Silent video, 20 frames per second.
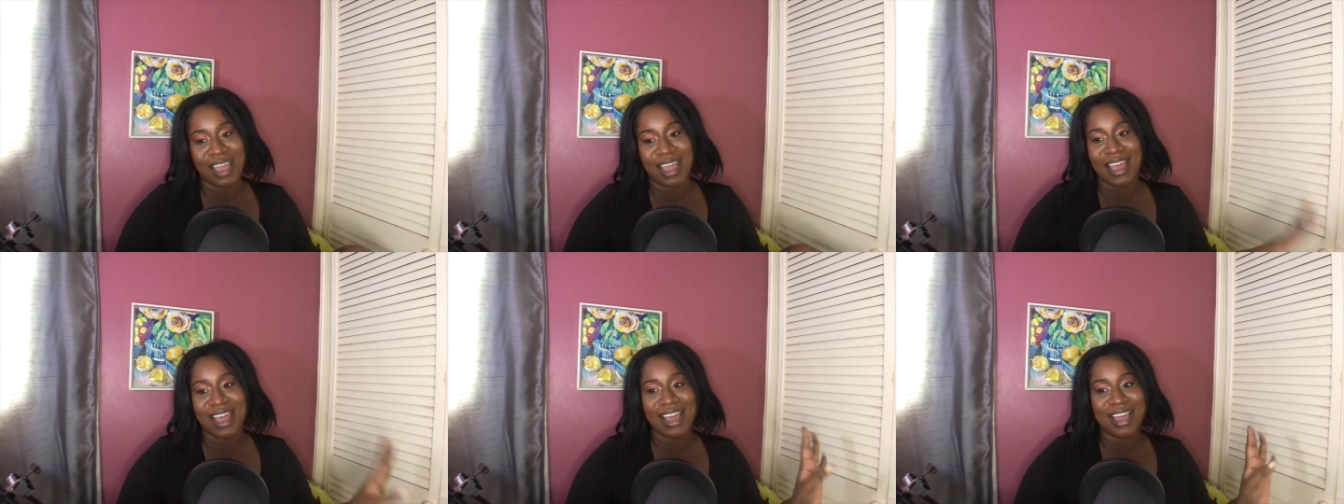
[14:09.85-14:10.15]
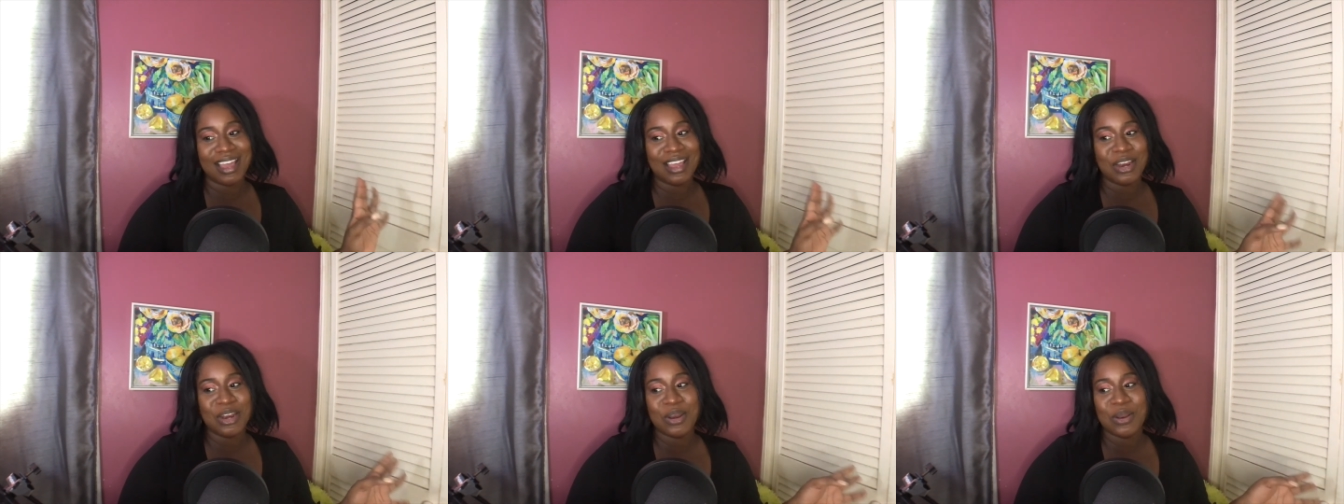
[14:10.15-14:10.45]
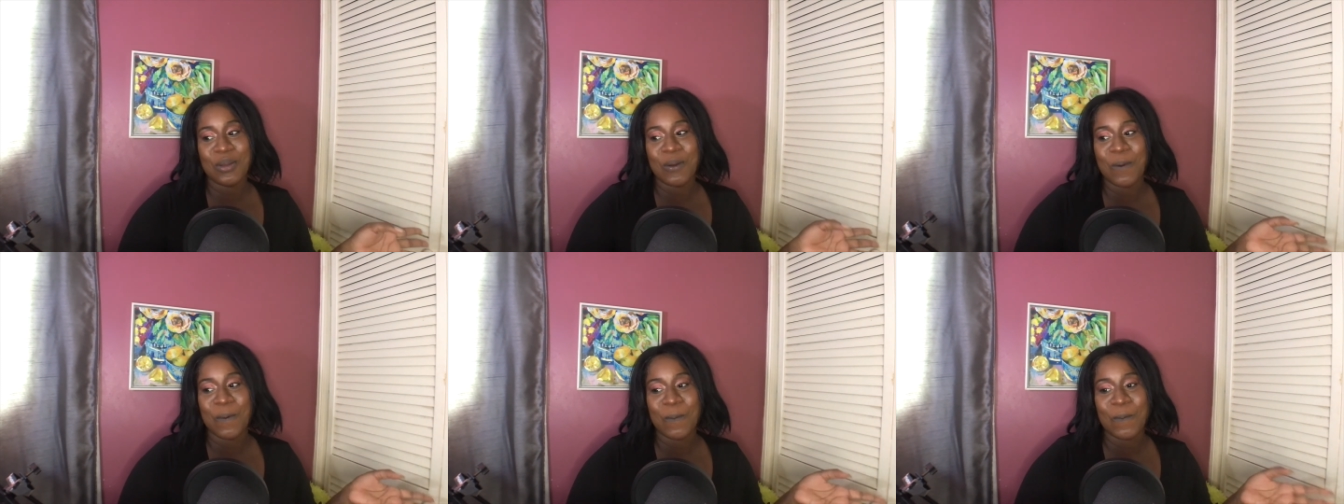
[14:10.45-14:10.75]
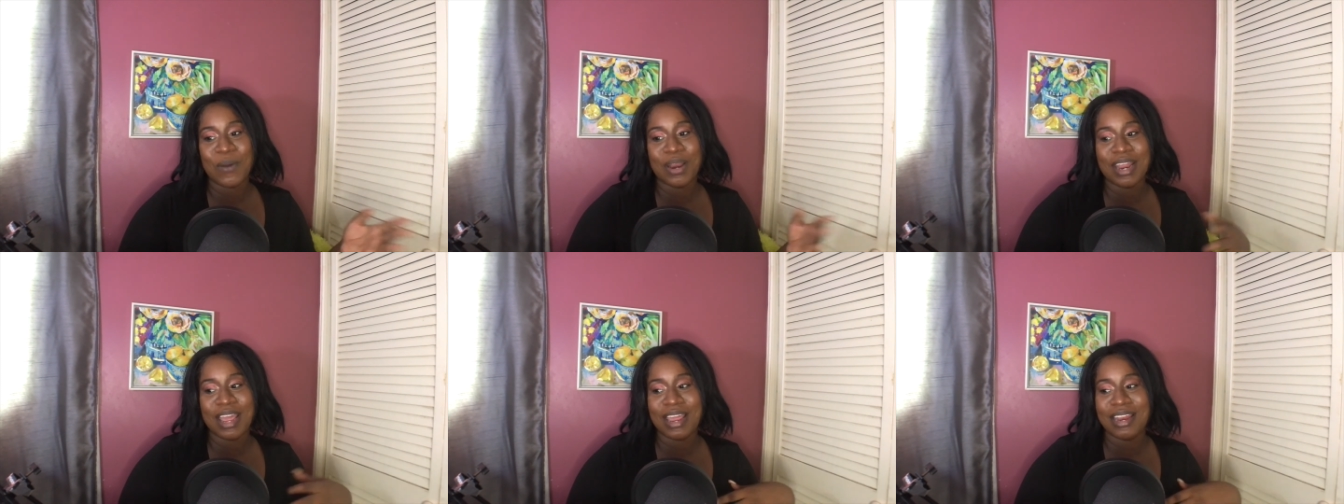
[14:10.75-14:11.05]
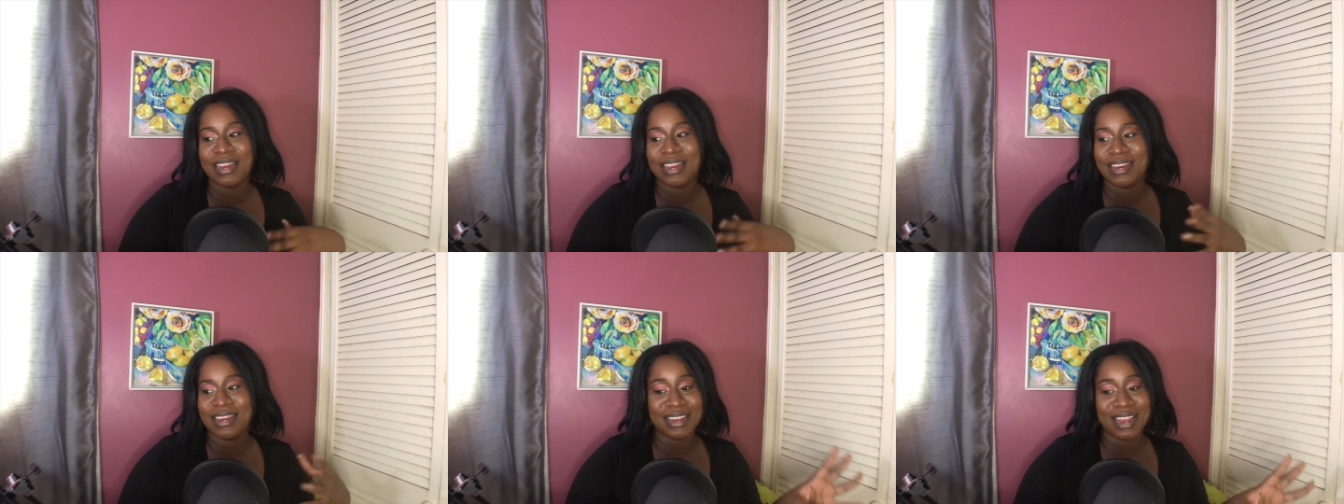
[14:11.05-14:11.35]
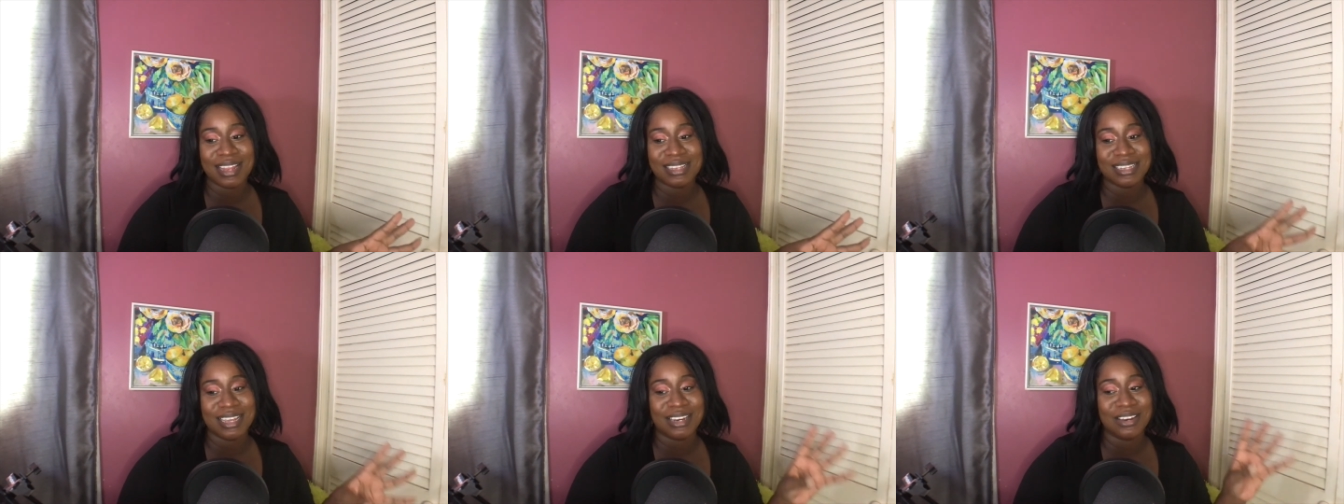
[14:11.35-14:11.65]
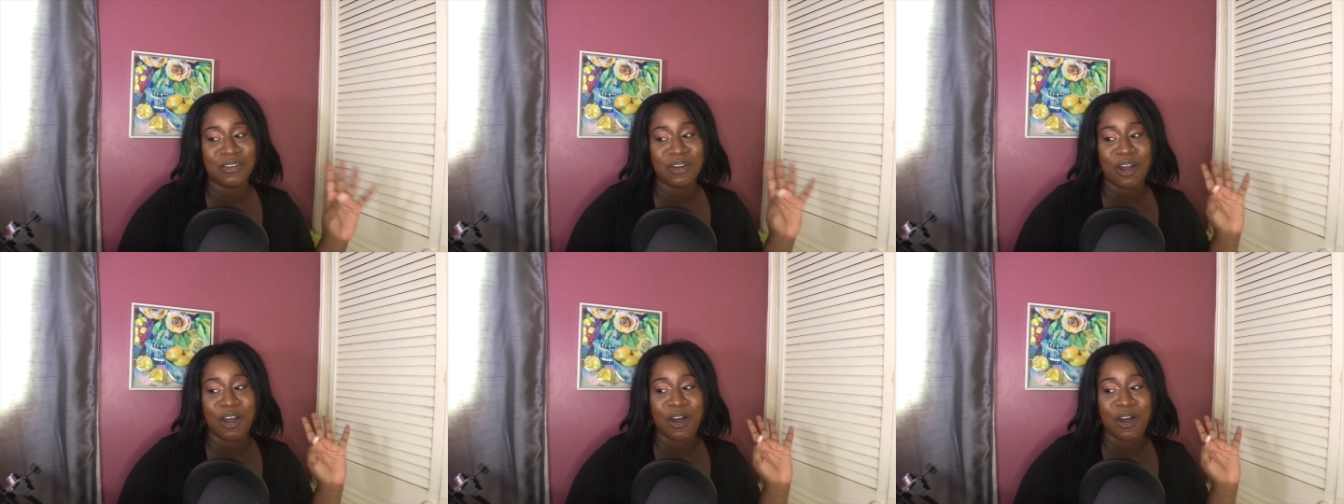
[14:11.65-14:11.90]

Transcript: And when I did that, and